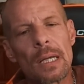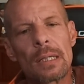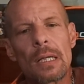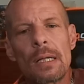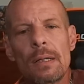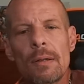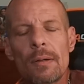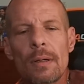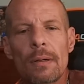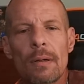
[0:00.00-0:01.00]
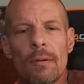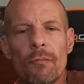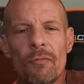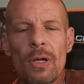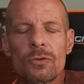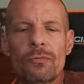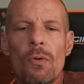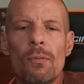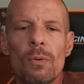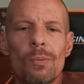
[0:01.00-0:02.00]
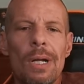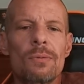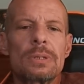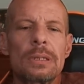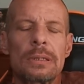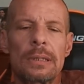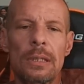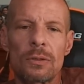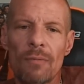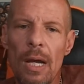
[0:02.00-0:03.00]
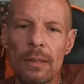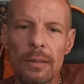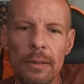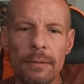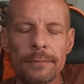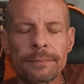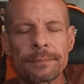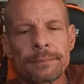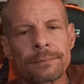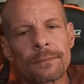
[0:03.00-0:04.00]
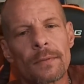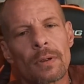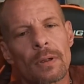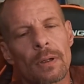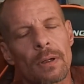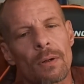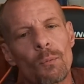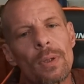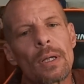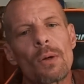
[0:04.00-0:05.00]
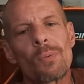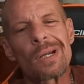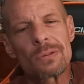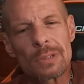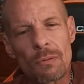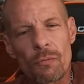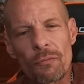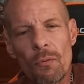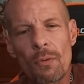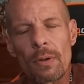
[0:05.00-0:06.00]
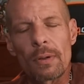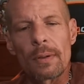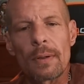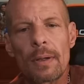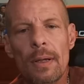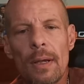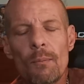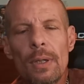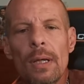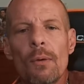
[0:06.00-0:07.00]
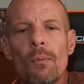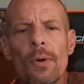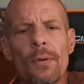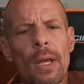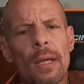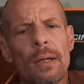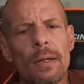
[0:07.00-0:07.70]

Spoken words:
And then fast forward when I was in Salinas Valley, we get word, I was level 4, and we get word, hey,